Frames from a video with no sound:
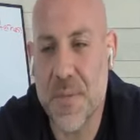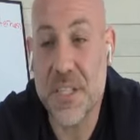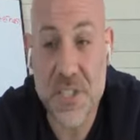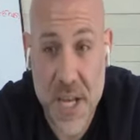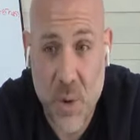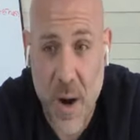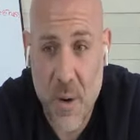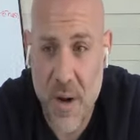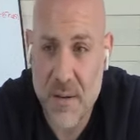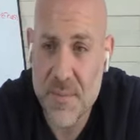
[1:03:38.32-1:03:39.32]
steak quite
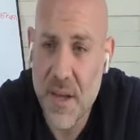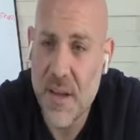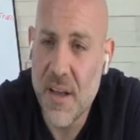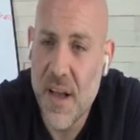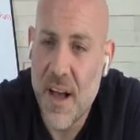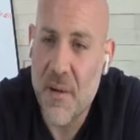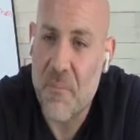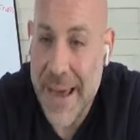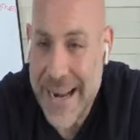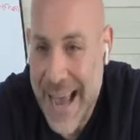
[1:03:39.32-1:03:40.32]
well.
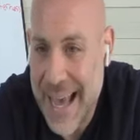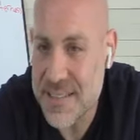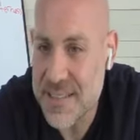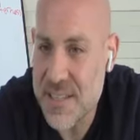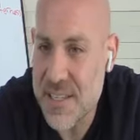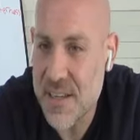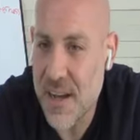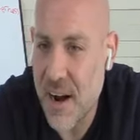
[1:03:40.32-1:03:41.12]
Manhattans,